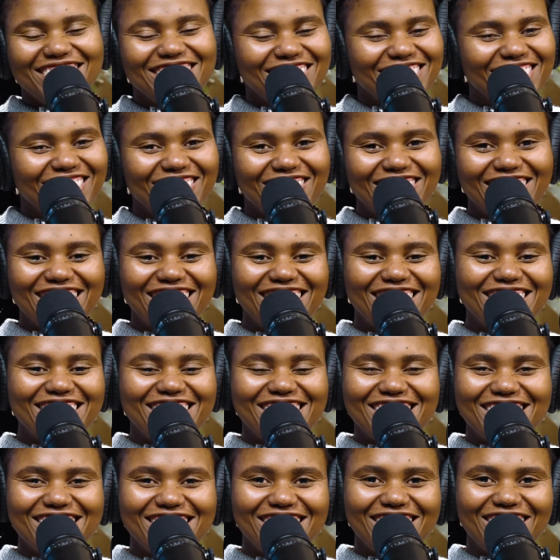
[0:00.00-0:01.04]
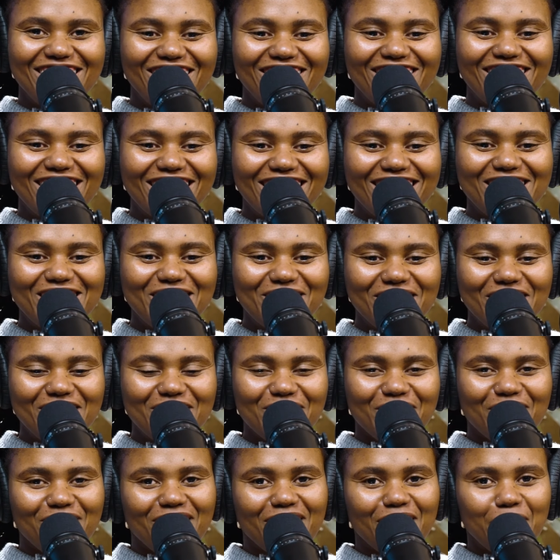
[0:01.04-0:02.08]
you know what it is. You know what it is. We
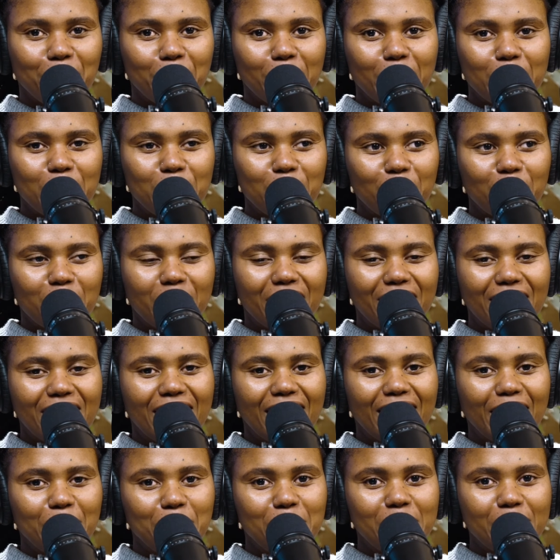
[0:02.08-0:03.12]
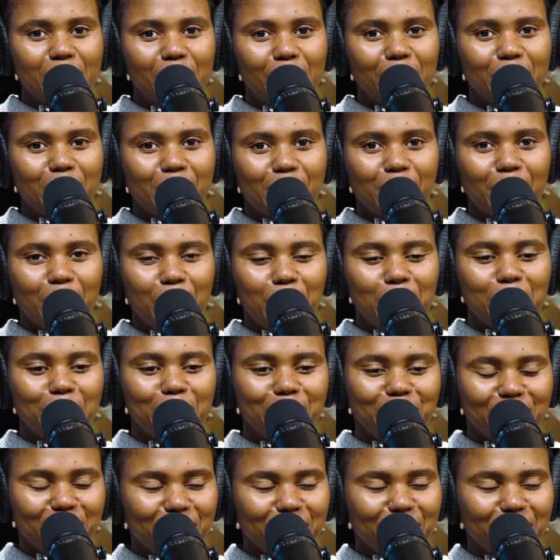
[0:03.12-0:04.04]
serve at the pleasure of the king himself. That's right. So